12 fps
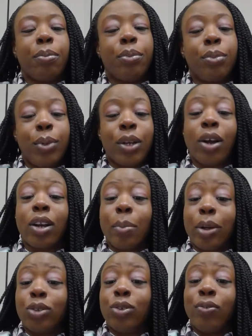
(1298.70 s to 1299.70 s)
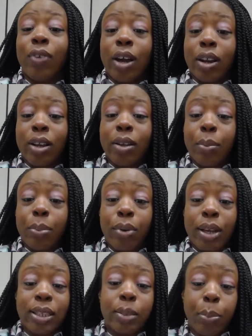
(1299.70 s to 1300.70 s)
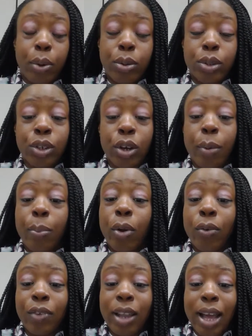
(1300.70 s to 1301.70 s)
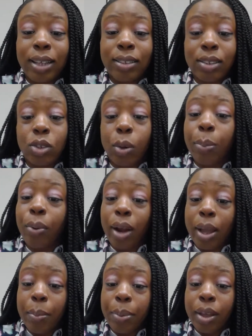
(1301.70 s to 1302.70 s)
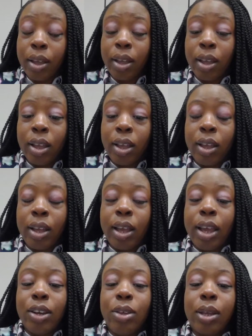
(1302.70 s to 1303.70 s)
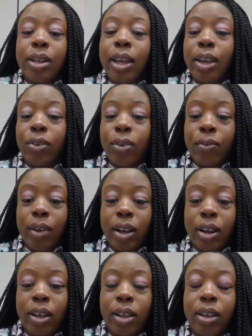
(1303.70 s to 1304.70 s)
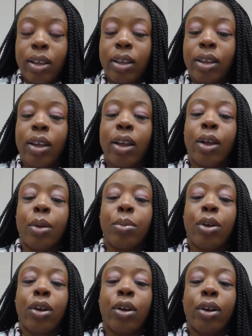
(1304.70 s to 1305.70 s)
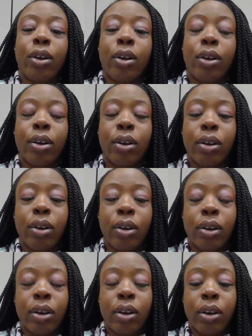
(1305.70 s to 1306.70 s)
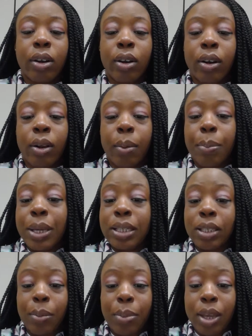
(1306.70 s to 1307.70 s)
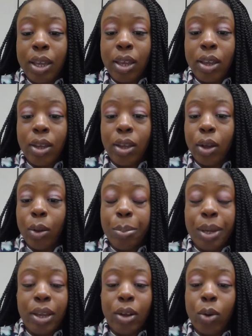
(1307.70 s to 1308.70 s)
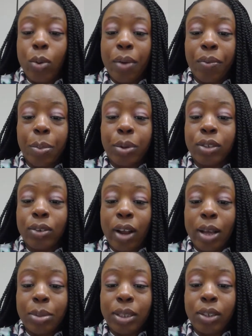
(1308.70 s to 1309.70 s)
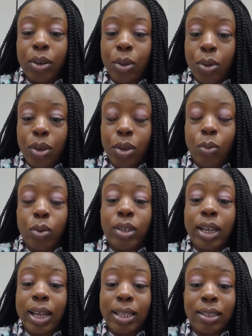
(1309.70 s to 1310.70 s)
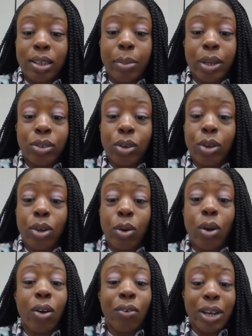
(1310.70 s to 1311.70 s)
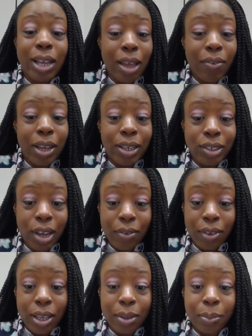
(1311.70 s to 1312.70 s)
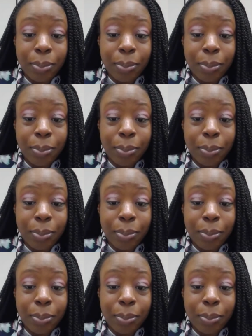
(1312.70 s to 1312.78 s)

We talked about Truvada, pre-exposure prophylaxis or PrEP, and you can take Truvada. Your PCP, OB, or whoever prescribes it to you will test to make sure you don't already have HIV.